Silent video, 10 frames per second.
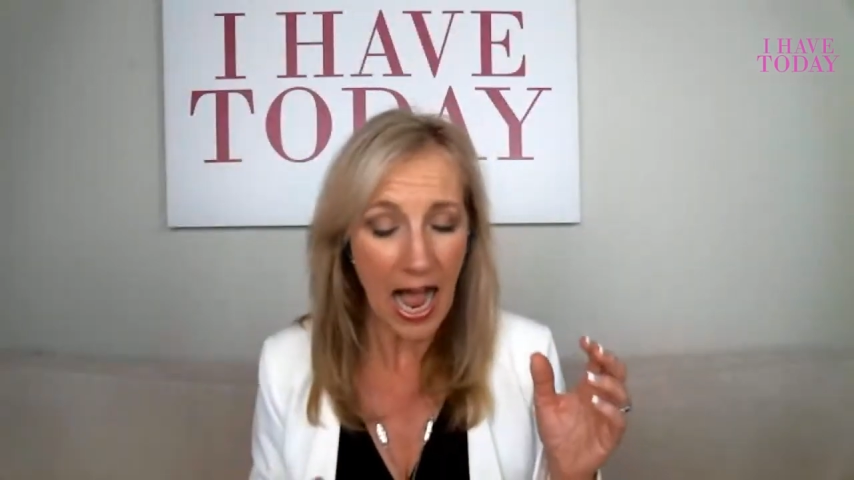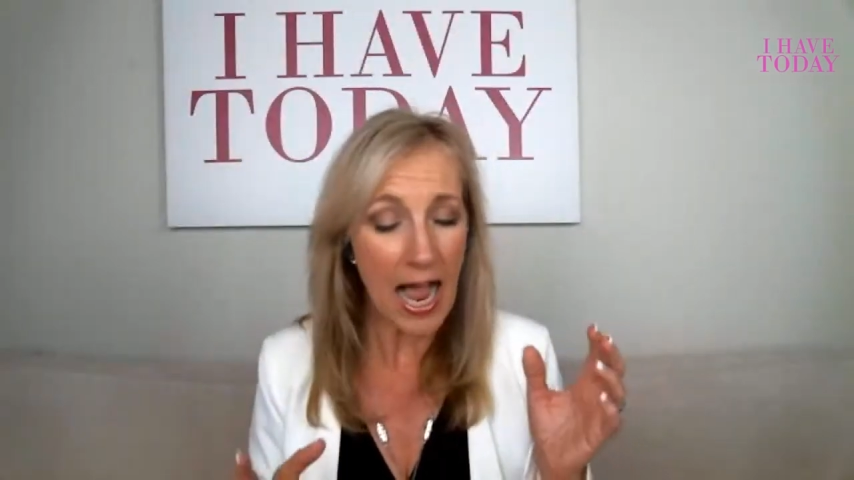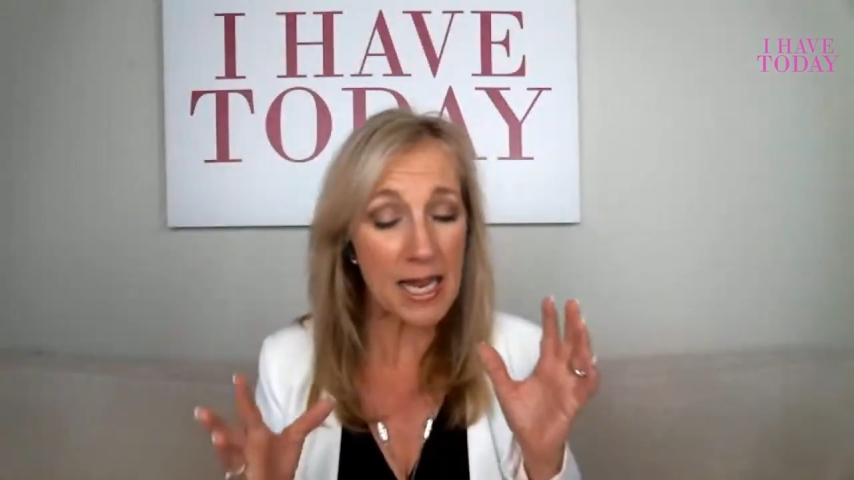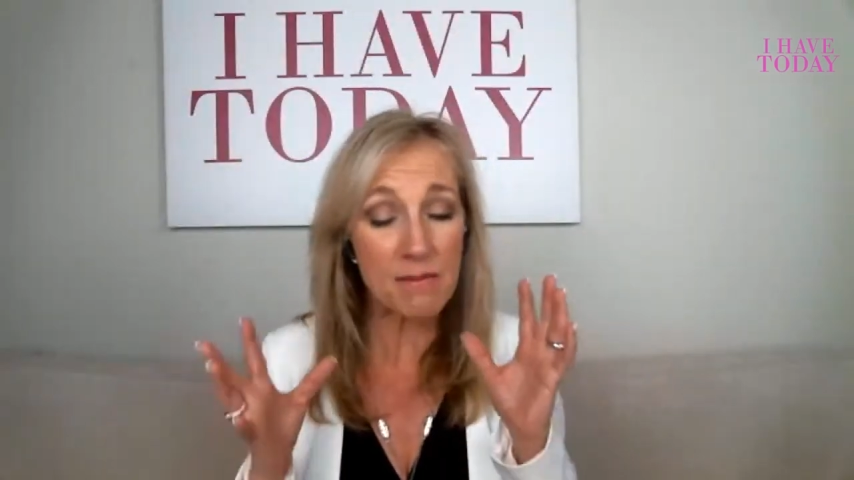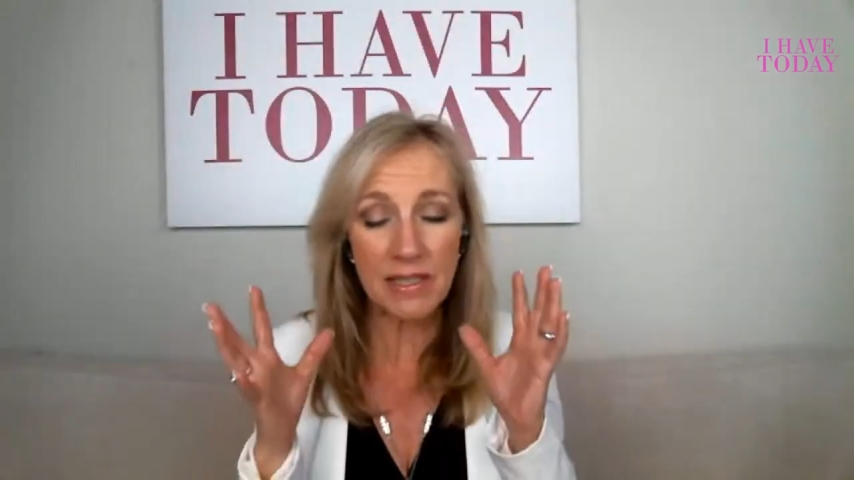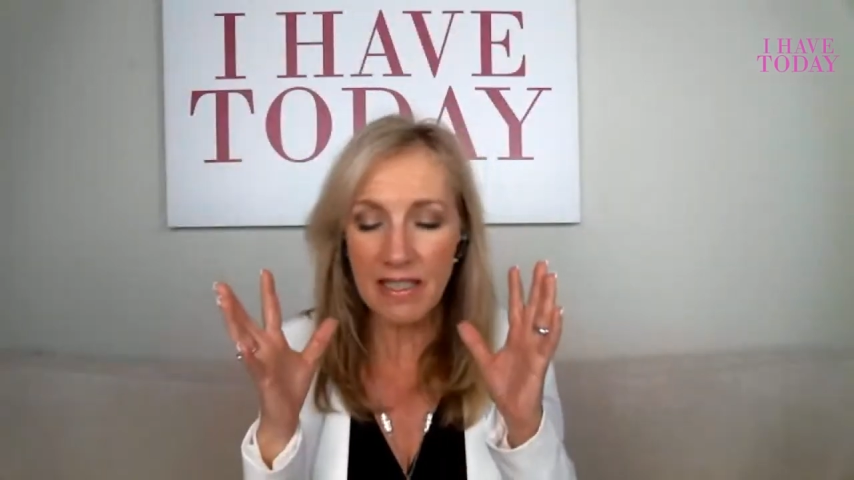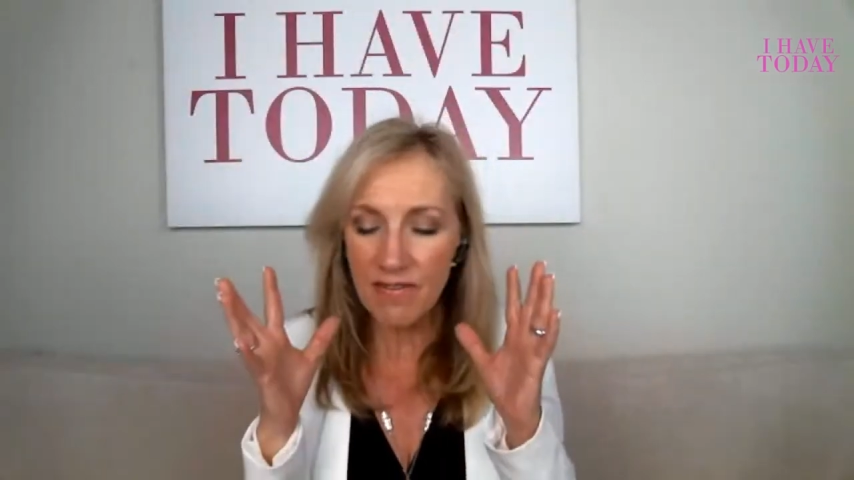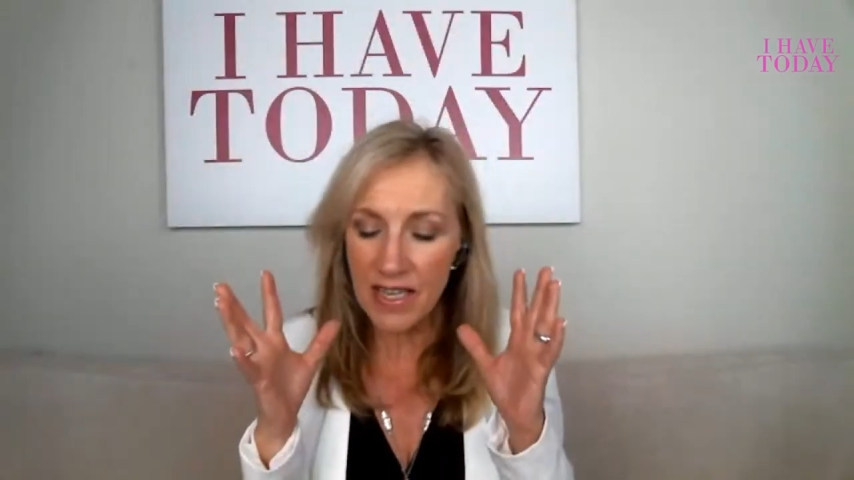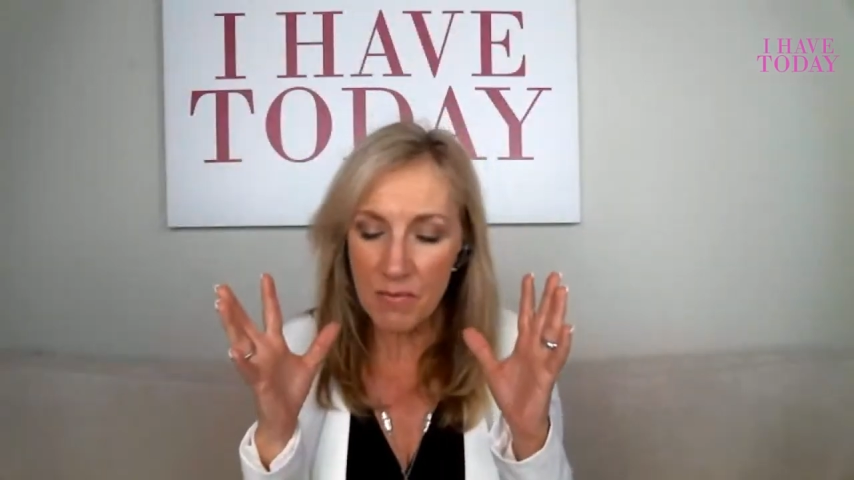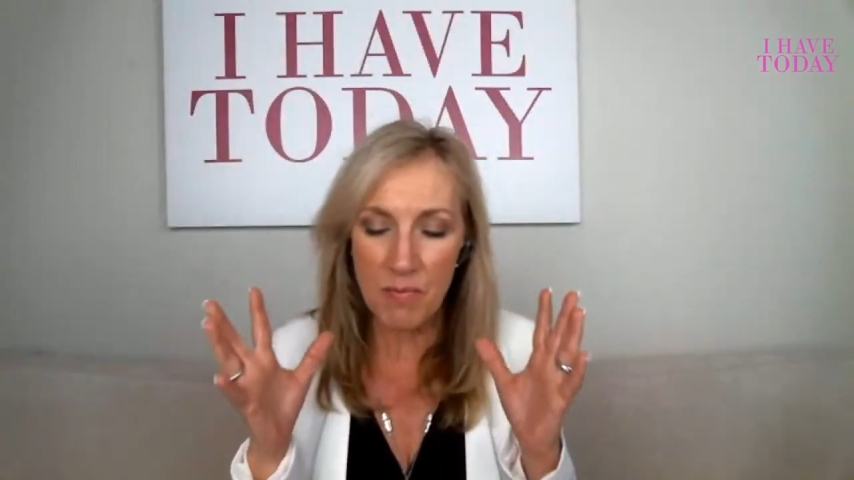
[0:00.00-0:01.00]
I am
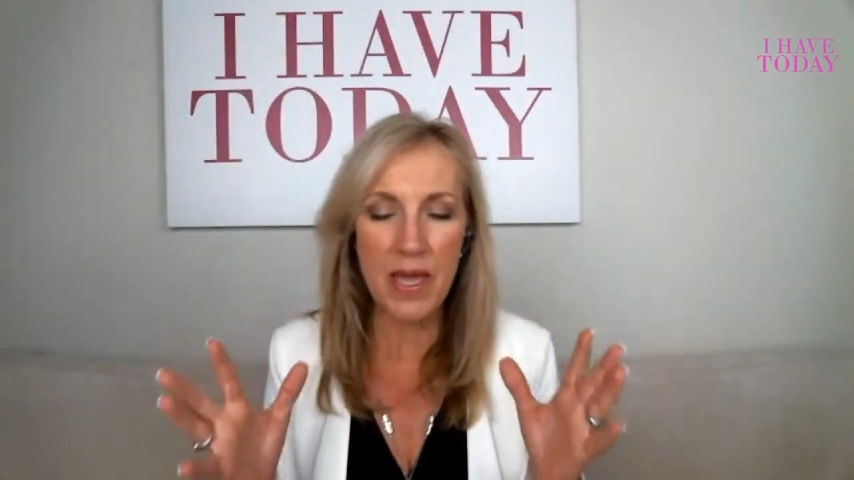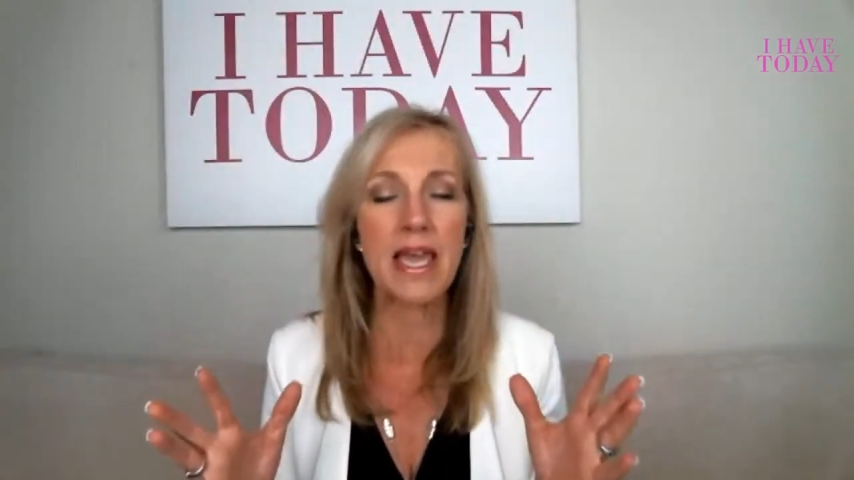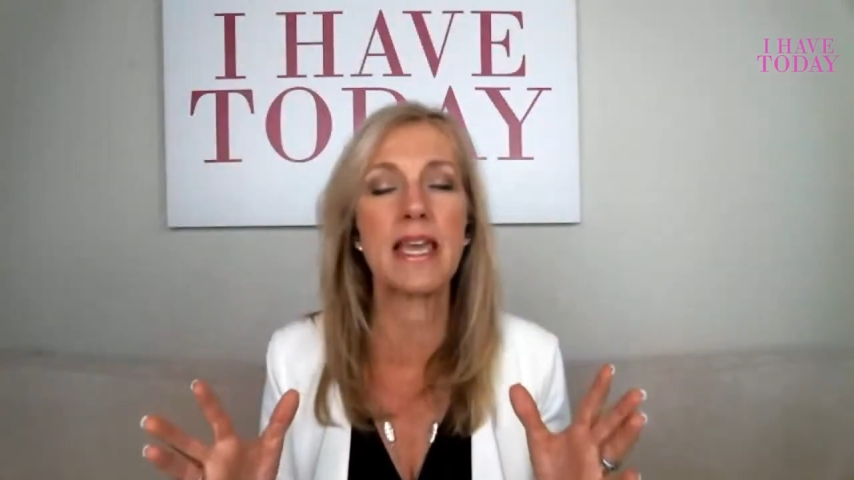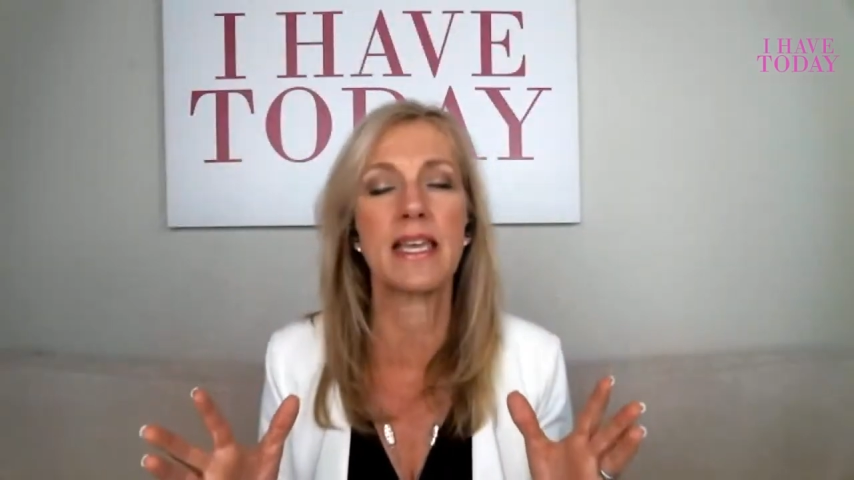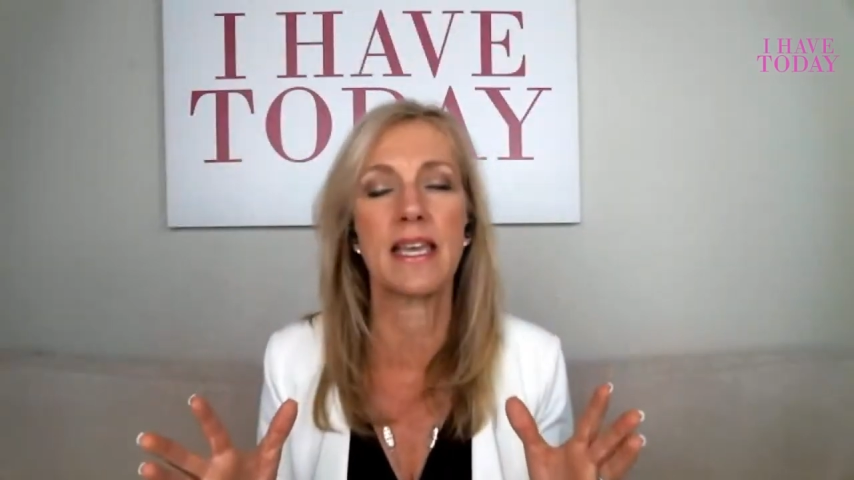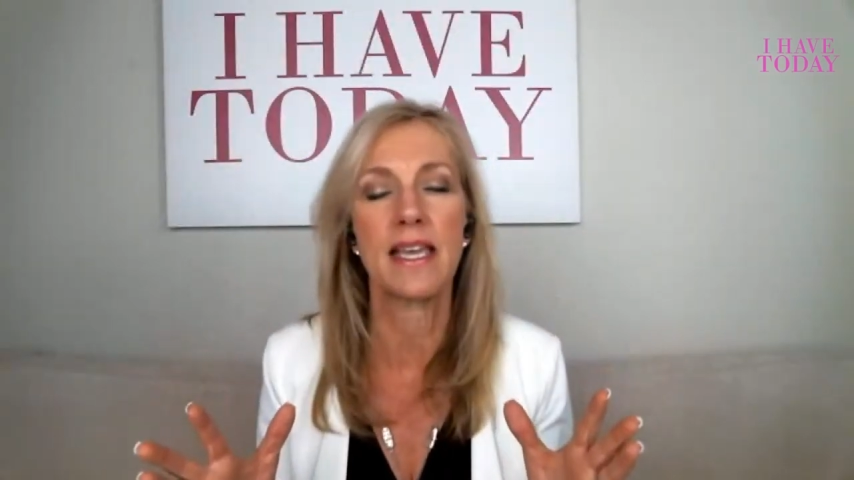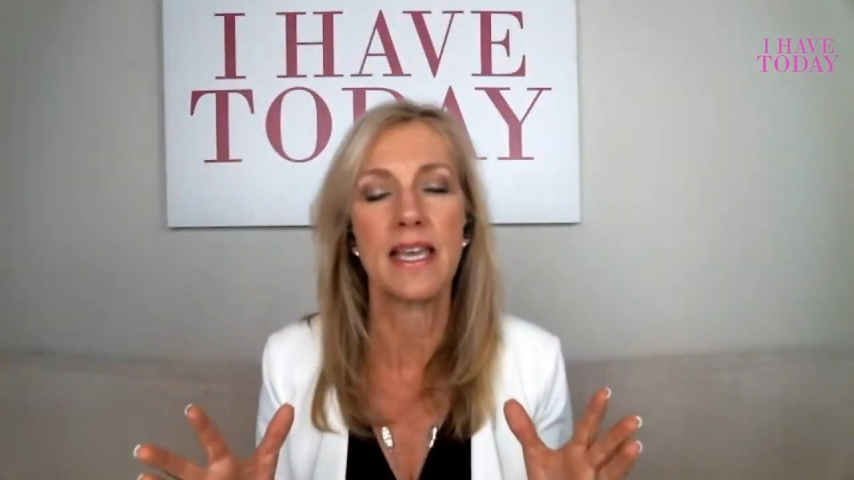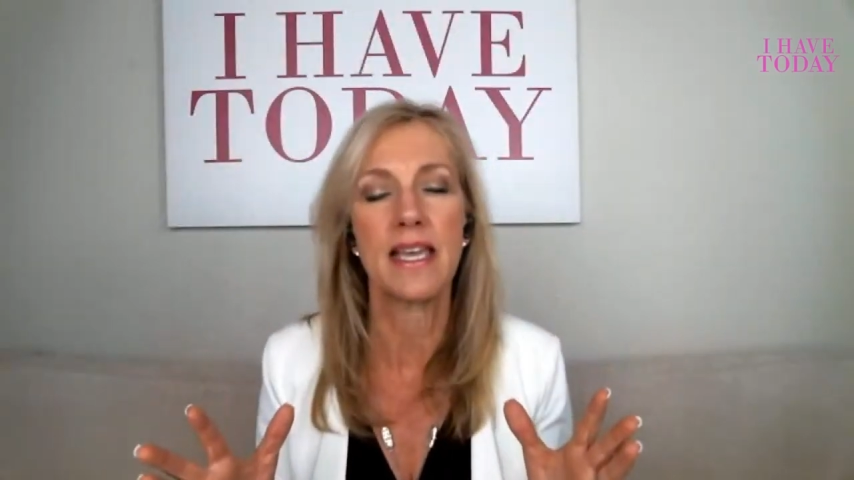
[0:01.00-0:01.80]
living big